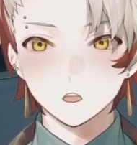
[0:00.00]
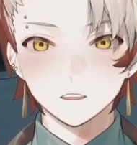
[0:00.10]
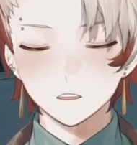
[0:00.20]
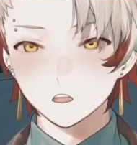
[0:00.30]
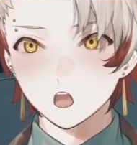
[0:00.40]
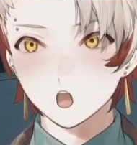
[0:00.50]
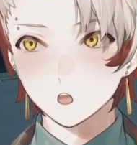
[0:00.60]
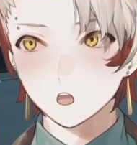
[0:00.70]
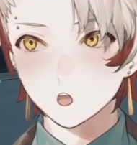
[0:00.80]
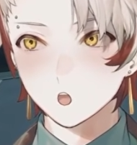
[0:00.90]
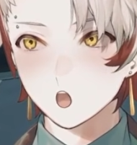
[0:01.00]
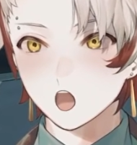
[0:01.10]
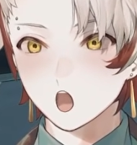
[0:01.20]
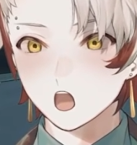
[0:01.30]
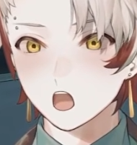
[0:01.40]
probably
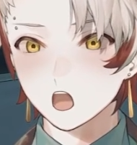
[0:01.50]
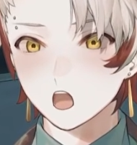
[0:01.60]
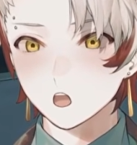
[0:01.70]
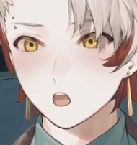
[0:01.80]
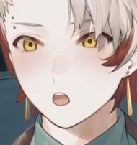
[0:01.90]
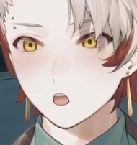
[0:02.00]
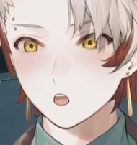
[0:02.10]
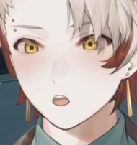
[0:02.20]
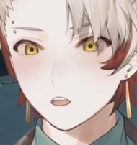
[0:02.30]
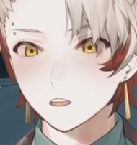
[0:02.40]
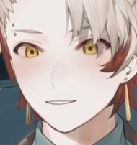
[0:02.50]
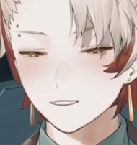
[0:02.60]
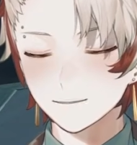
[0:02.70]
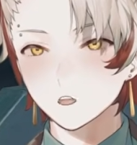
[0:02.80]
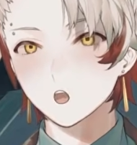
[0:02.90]
about
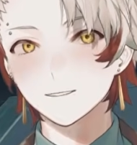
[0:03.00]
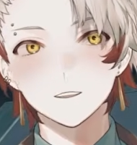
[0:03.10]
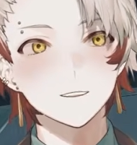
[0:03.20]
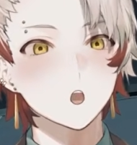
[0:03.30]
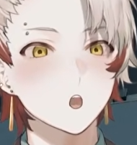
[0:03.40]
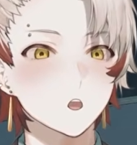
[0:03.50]
15%.